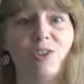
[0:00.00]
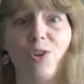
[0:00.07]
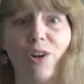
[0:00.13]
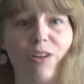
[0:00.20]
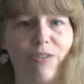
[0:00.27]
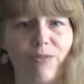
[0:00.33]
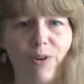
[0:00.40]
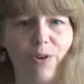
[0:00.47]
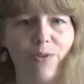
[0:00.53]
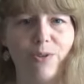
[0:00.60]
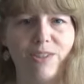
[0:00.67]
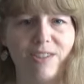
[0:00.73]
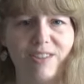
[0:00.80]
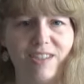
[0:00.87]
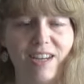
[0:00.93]
look through
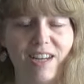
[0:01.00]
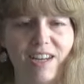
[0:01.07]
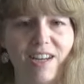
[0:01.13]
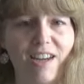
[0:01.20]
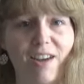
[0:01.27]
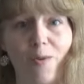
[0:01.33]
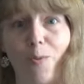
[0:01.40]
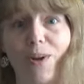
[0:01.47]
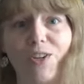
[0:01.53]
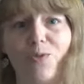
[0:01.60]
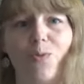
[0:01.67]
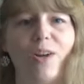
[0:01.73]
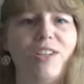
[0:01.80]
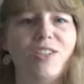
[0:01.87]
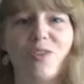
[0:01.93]
to see which
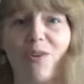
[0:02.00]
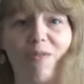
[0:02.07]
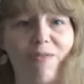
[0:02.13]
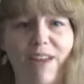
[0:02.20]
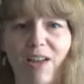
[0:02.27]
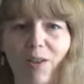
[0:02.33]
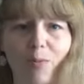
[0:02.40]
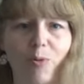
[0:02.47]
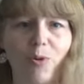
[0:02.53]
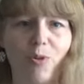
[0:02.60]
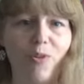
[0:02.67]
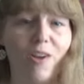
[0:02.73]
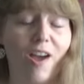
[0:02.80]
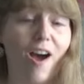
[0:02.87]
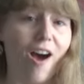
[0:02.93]
ones are
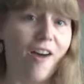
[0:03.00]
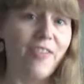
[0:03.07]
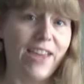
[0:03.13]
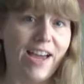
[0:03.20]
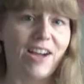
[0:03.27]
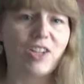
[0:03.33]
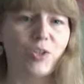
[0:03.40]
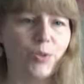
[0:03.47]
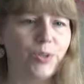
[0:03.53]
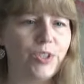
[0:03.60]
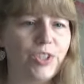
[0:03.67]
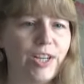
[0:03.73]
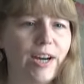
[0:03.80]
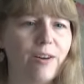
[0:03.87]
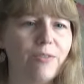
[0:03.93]
available on the actual
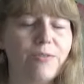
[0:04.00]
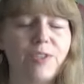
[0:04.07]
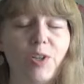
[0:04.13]
shelf.